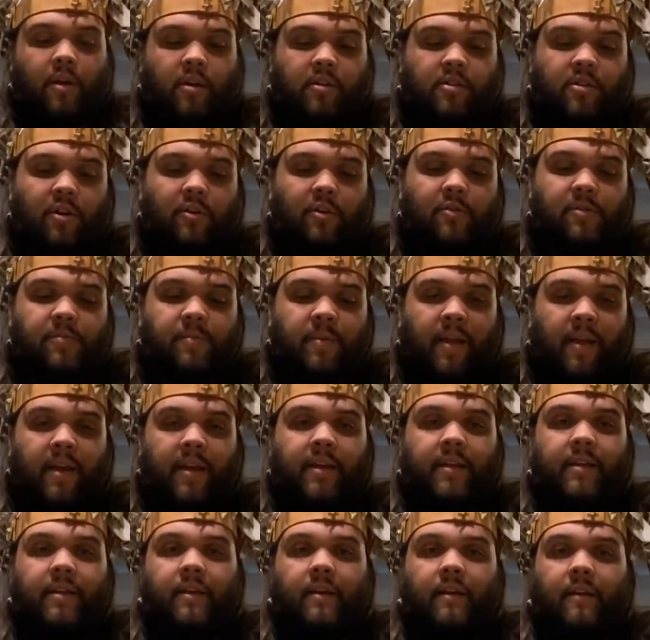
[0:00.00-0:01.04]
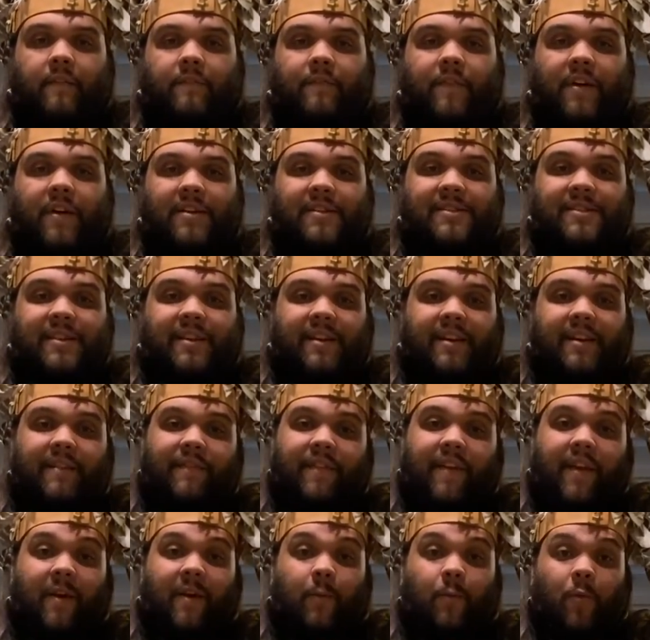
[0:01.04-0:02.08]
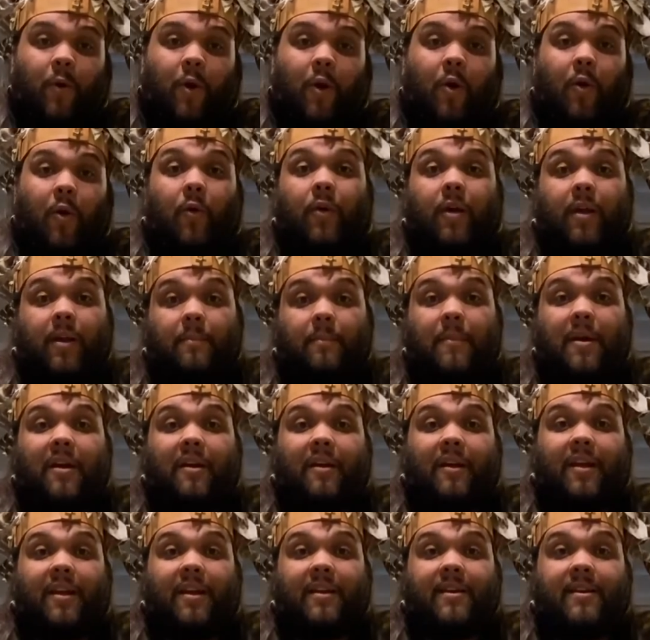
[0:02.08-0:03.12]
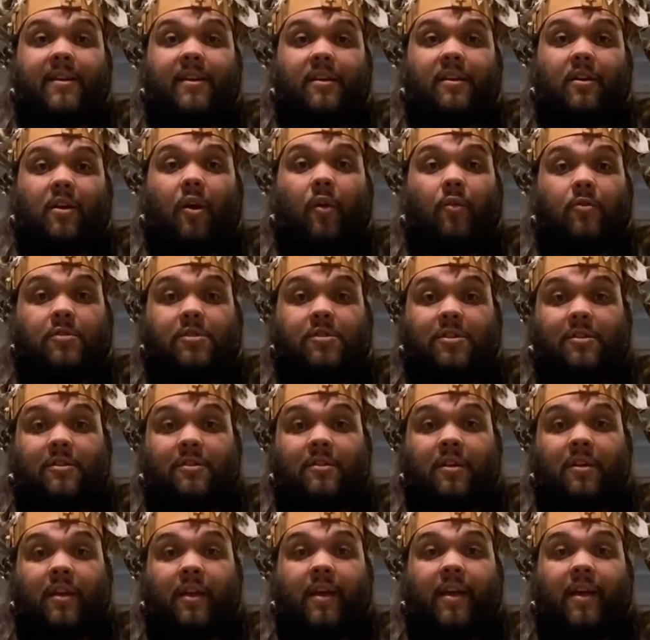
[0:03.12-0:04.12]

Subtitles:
Turtles play a very significant role in American Indian culture